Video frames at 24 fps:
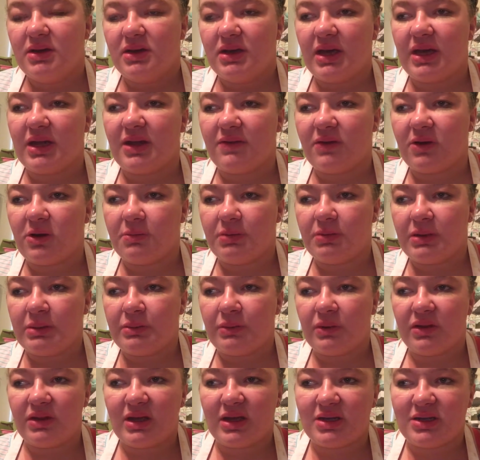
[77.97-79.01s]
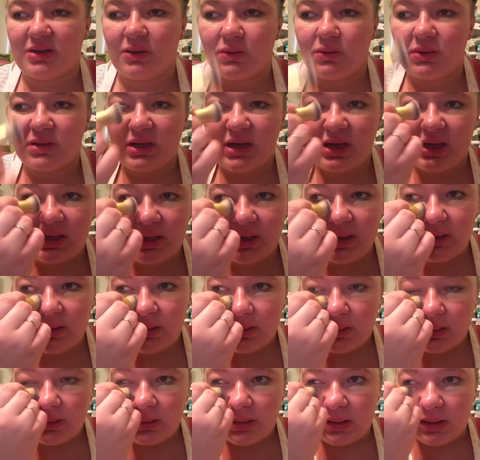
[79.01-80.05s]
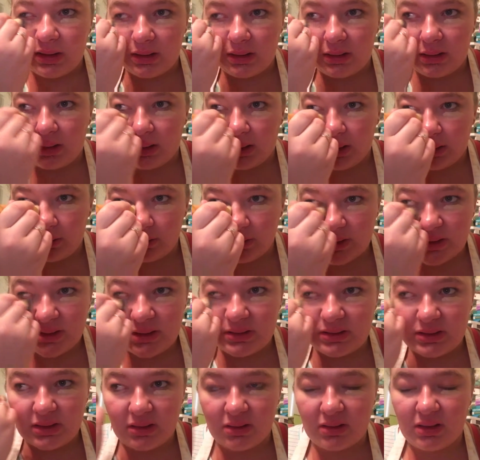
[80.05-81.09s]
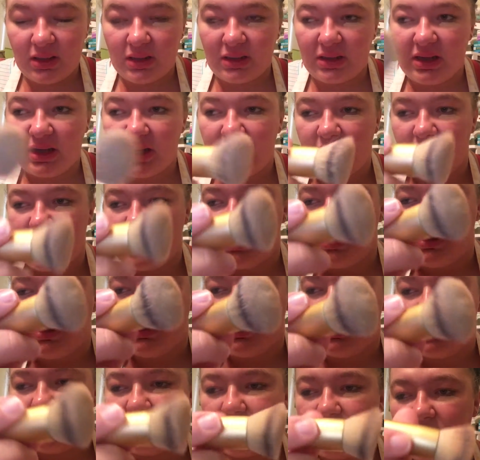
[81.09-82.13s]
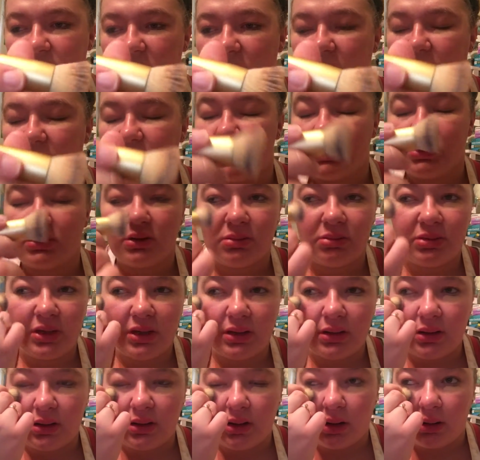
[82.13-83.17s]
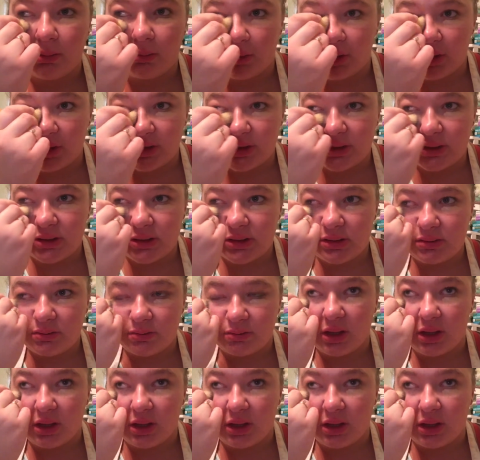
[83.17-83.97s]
and I've heard people that don't like it. And I'm just using like a contour blush.